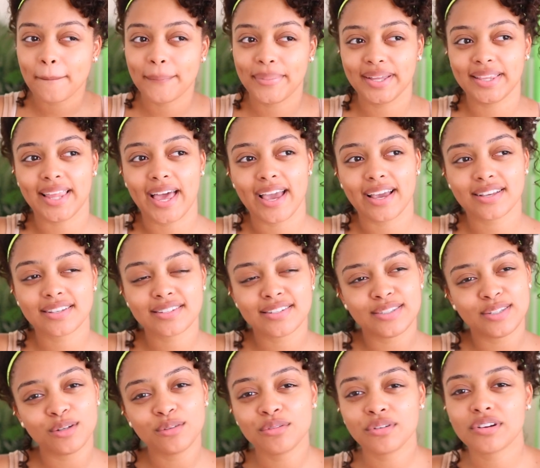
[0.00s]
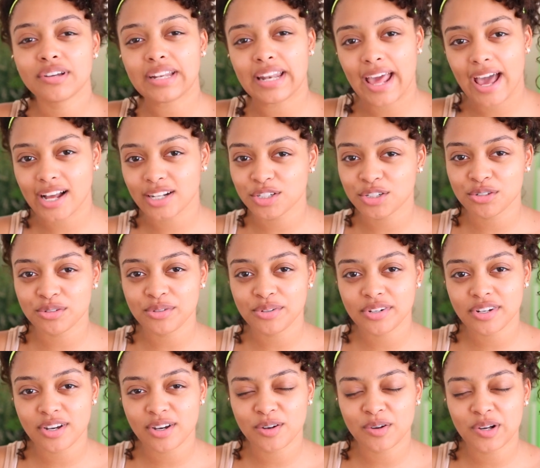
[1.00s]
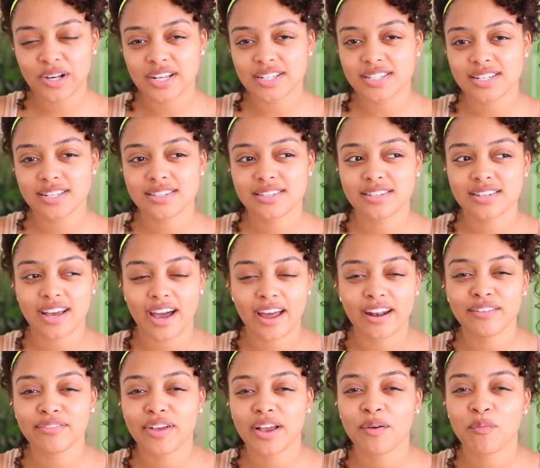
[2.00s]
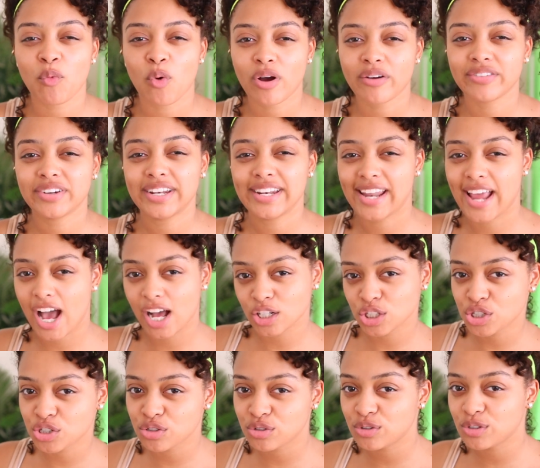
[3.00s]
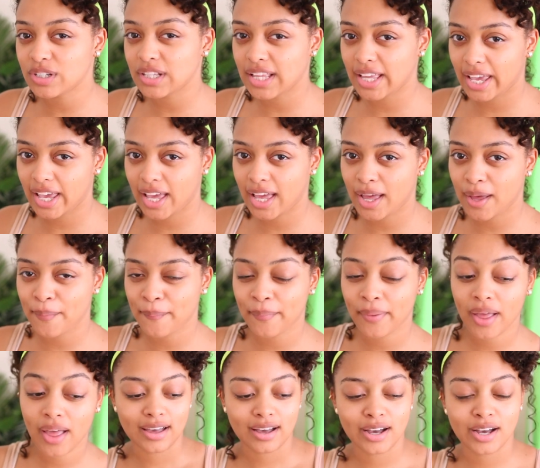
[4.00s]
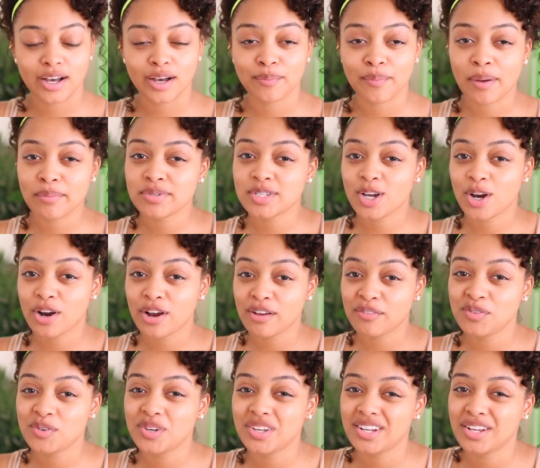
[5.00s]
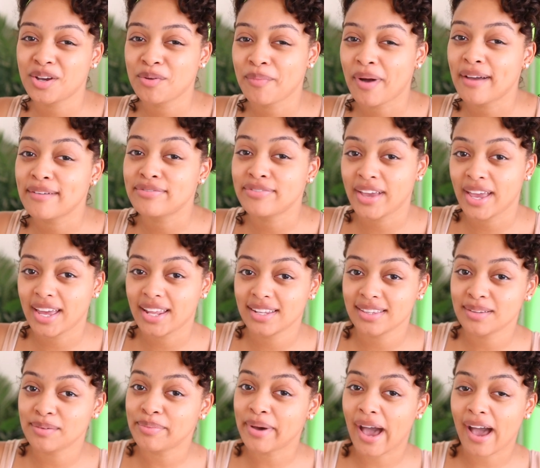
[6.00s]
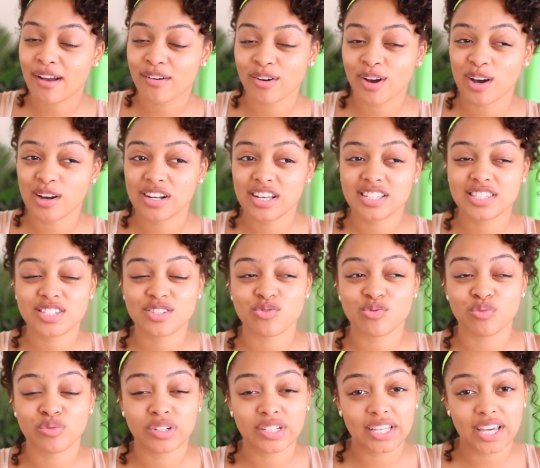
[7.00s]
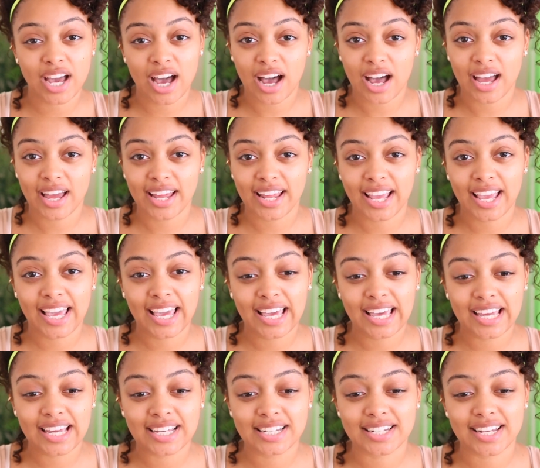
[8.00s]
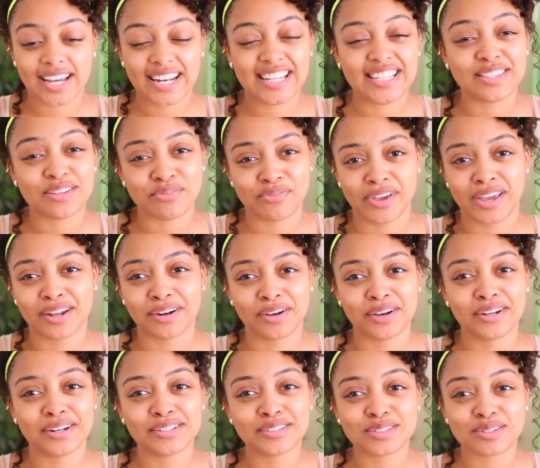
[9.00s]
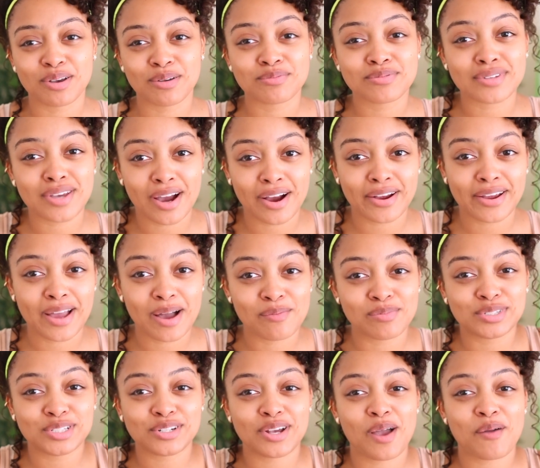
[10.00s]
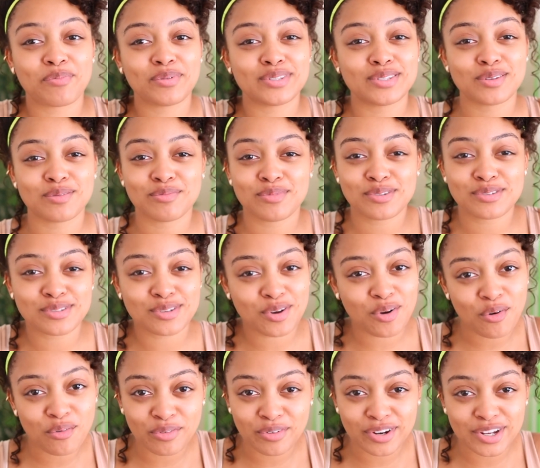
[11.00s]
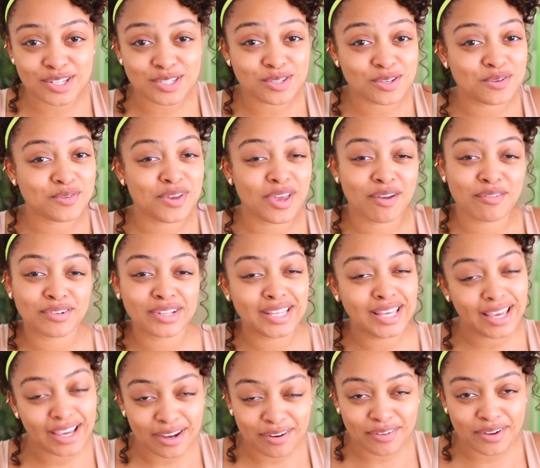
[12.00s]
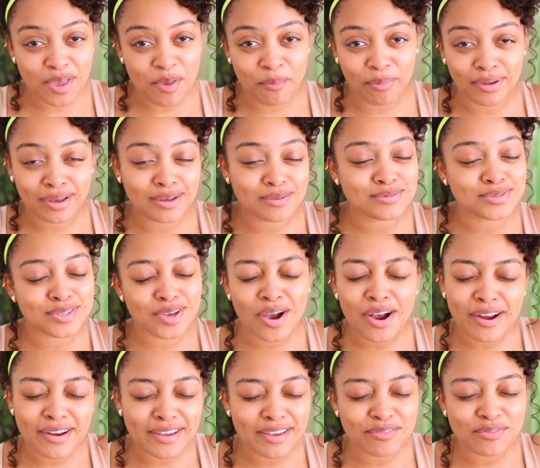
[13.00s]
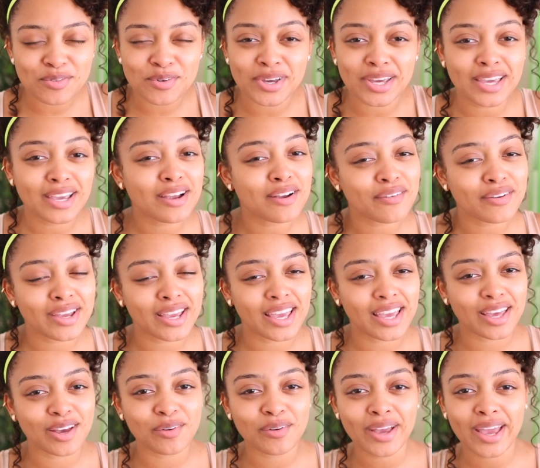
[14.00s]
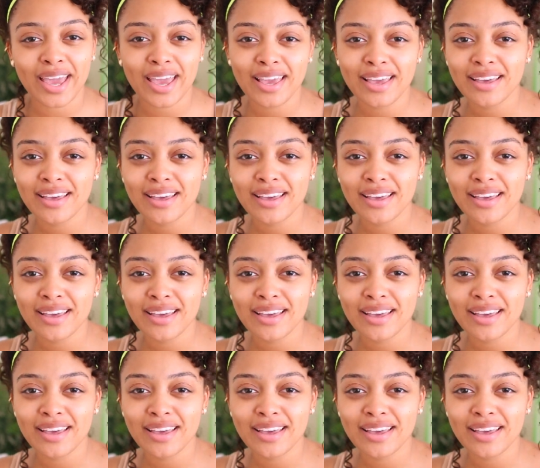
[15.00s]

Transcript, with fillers: but like still look natural you know because it's kind of like more of a natural glam um, i'm sorry if you can hear my fan in the background it's really hot and i need the fan on so i'm sorry i'm gonna try to put some music over it so you can't really hear it but i'm sorry if you can hear it okay